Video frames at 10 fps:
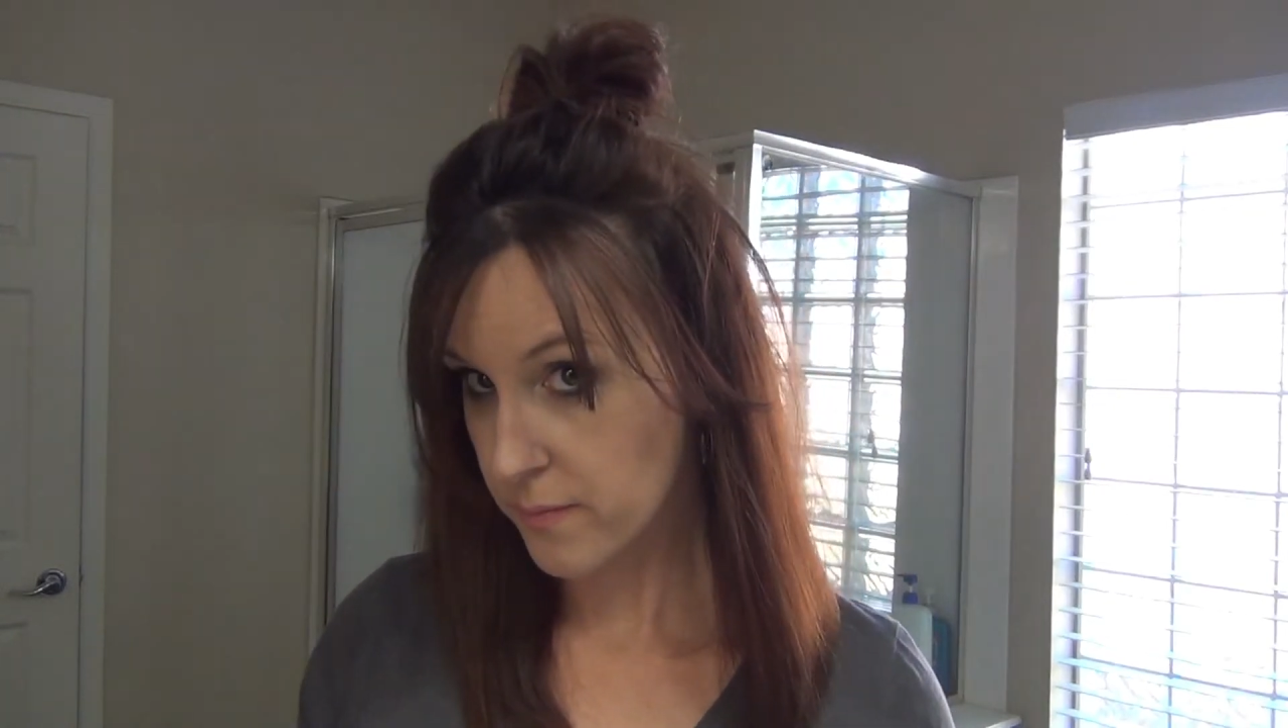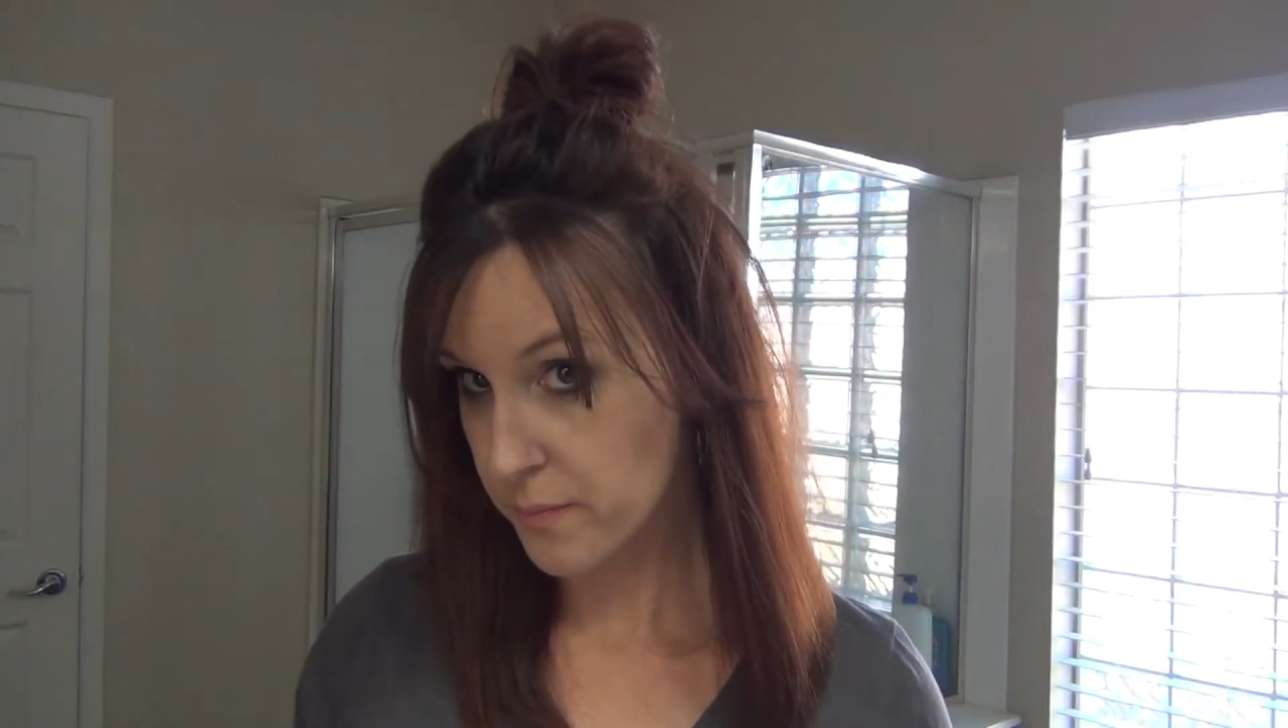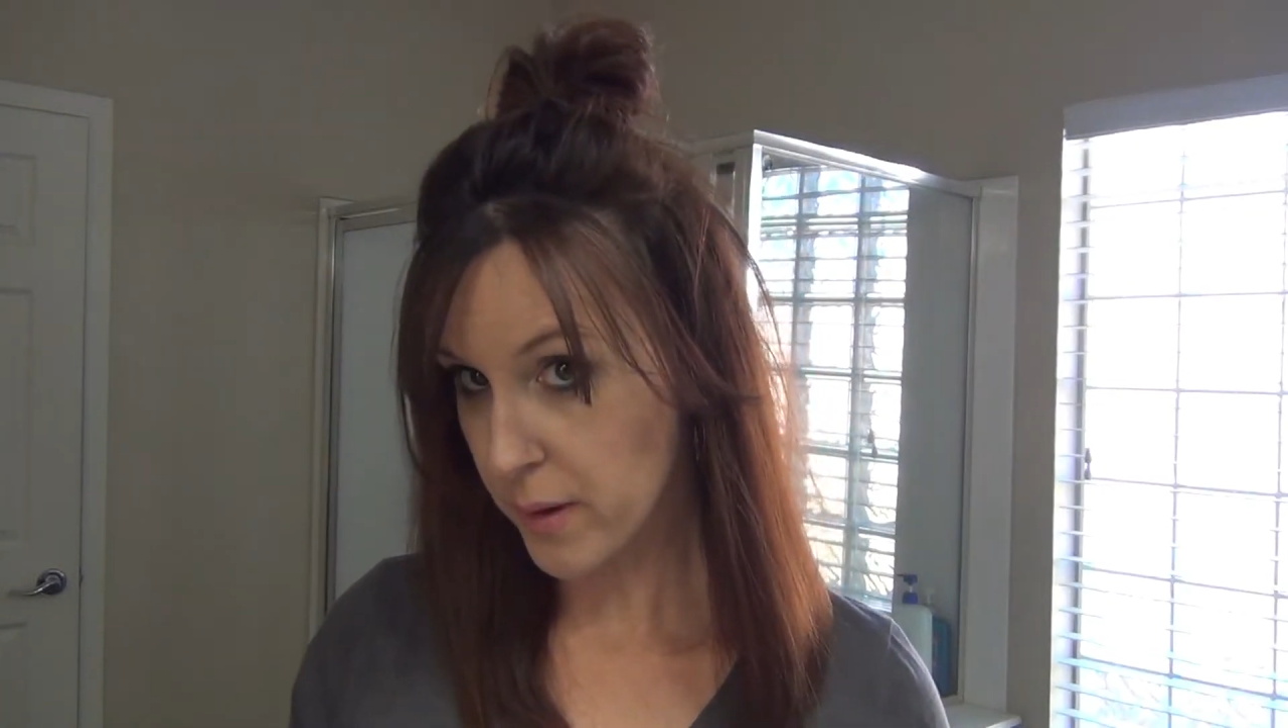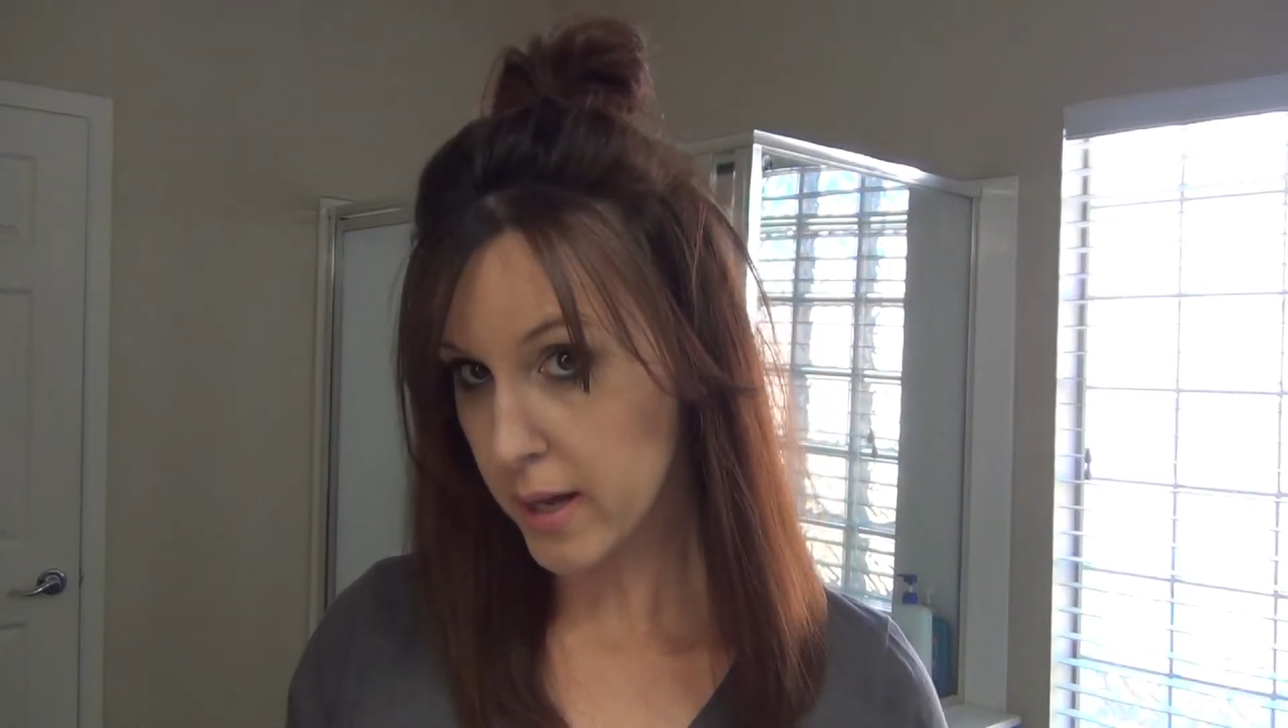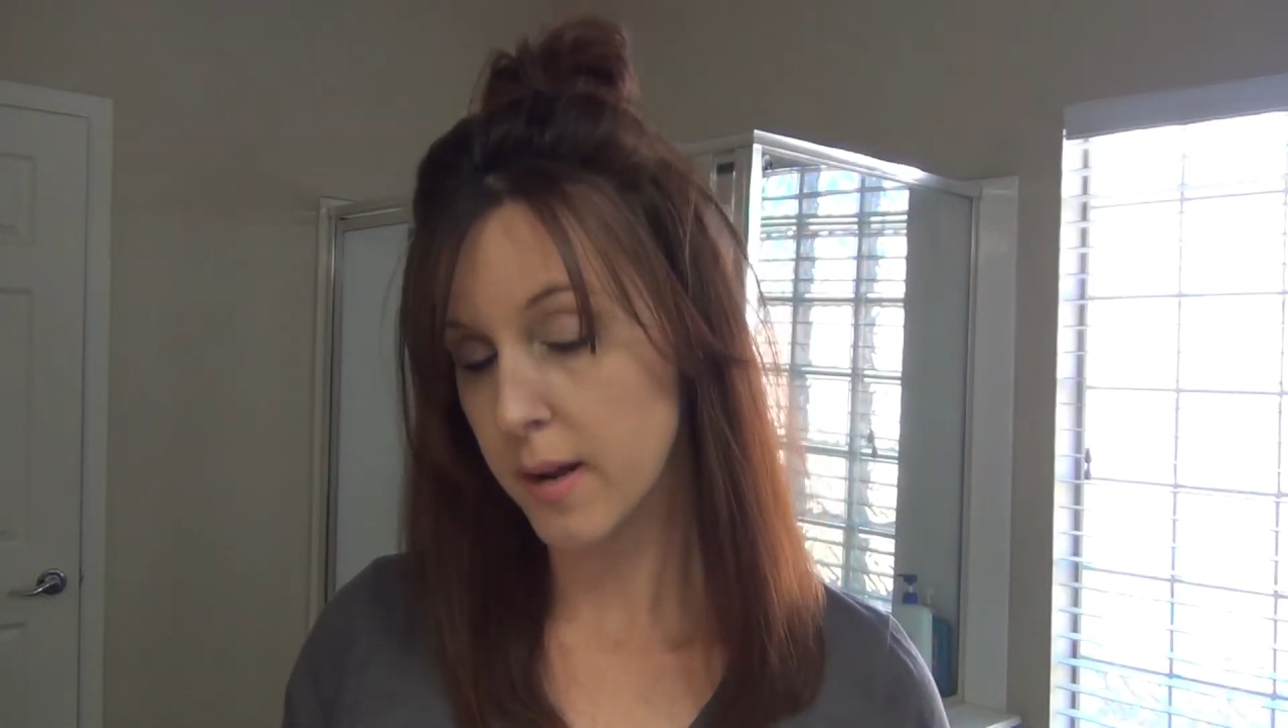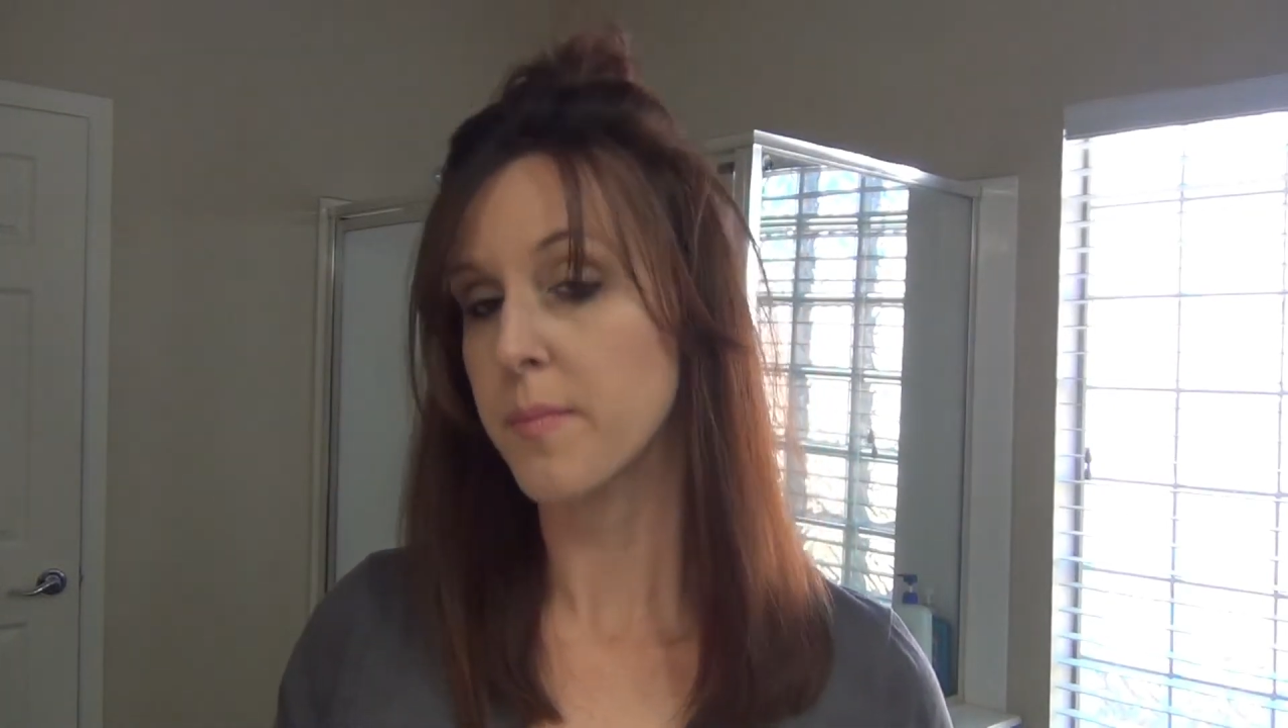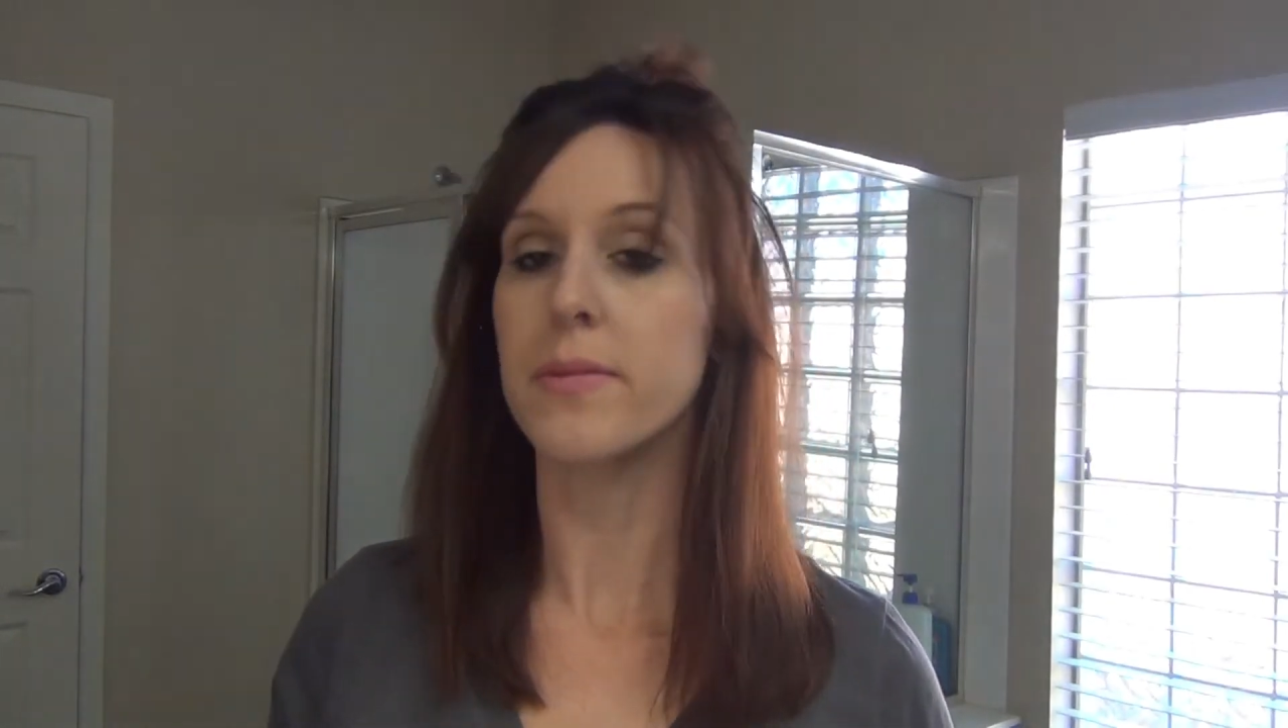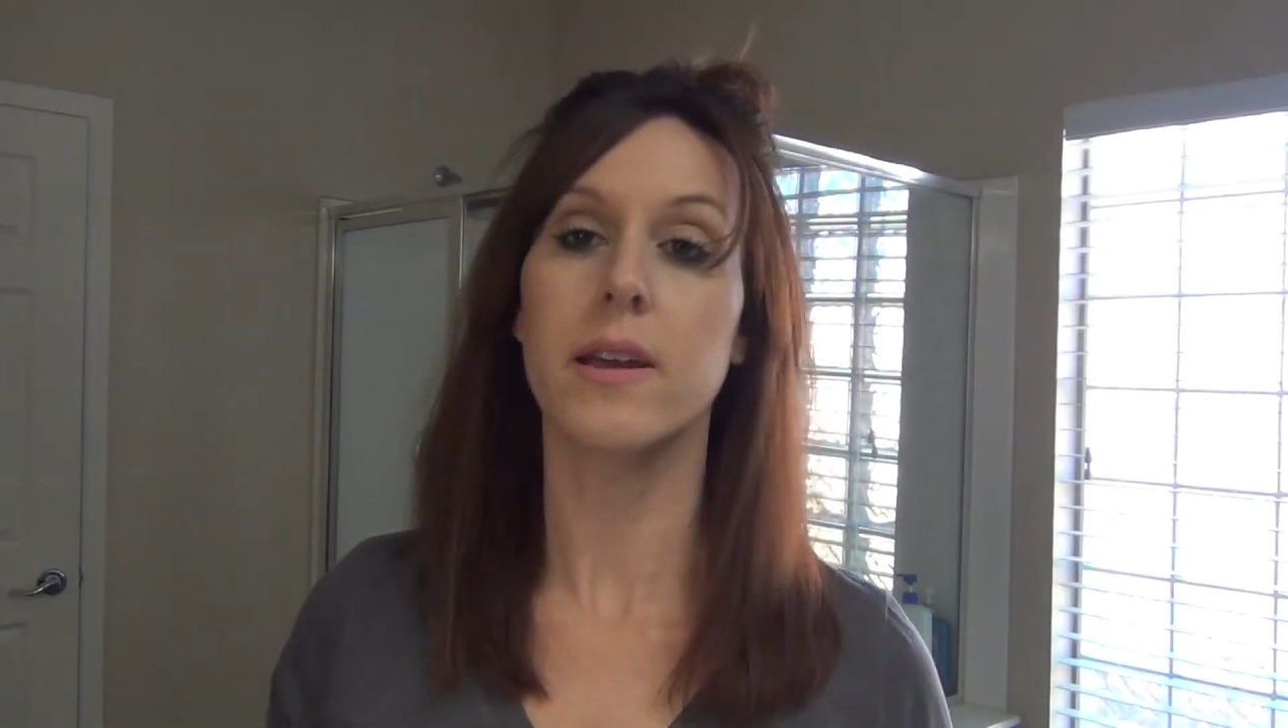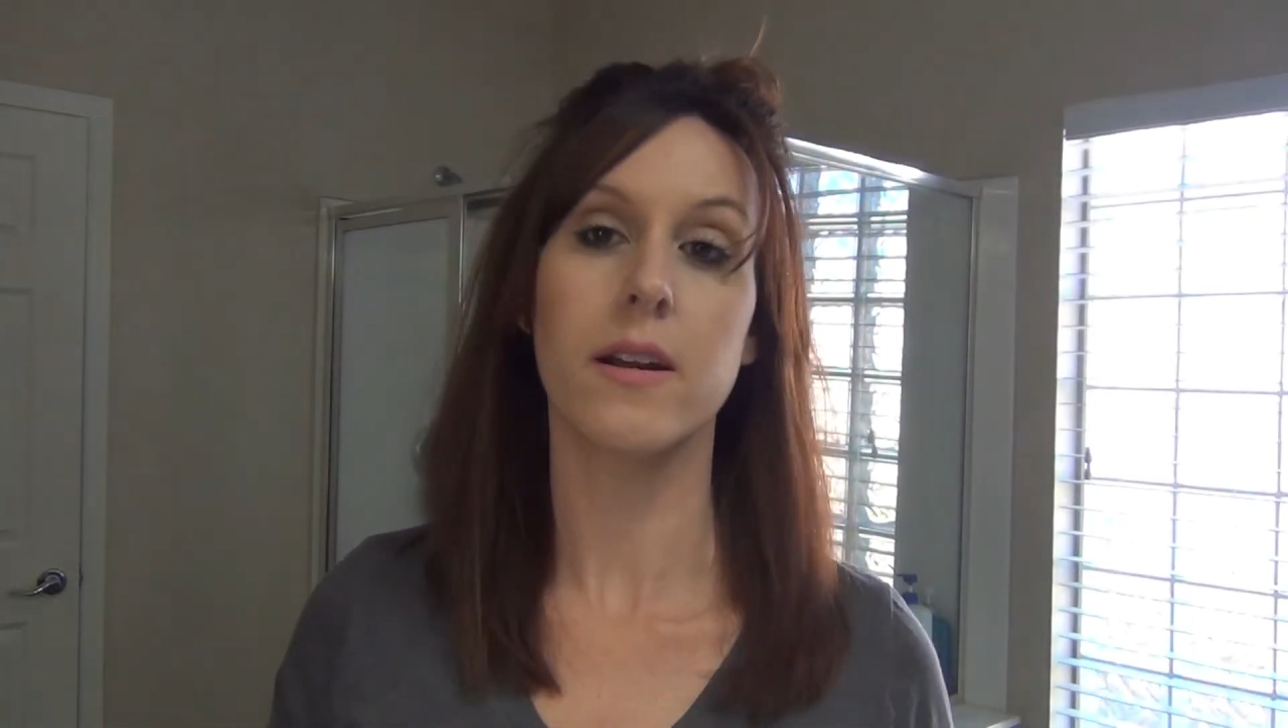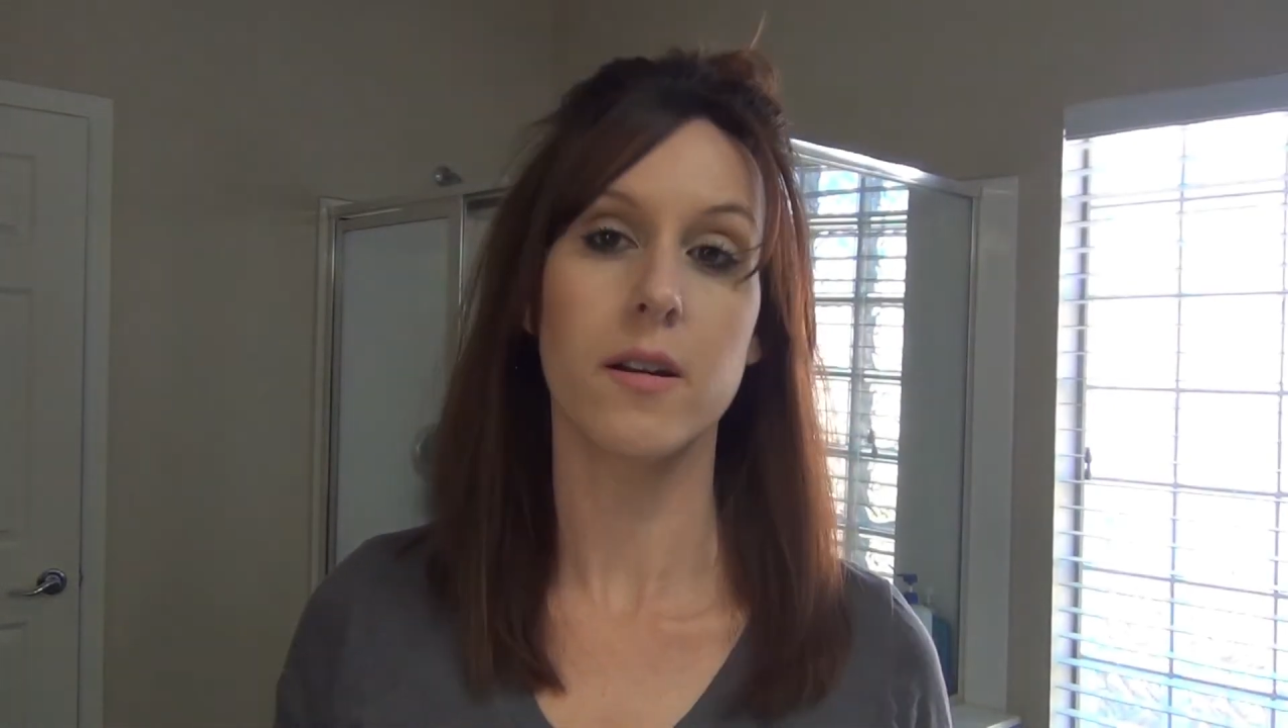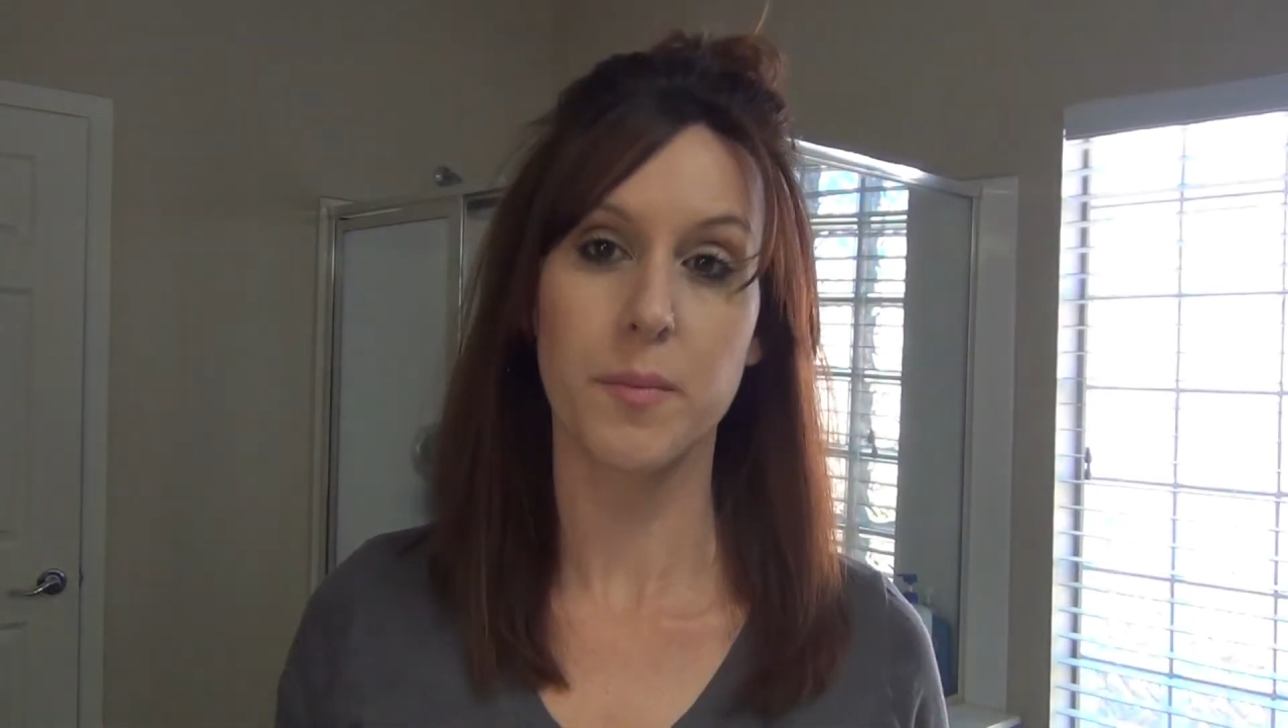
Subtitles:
bun up there,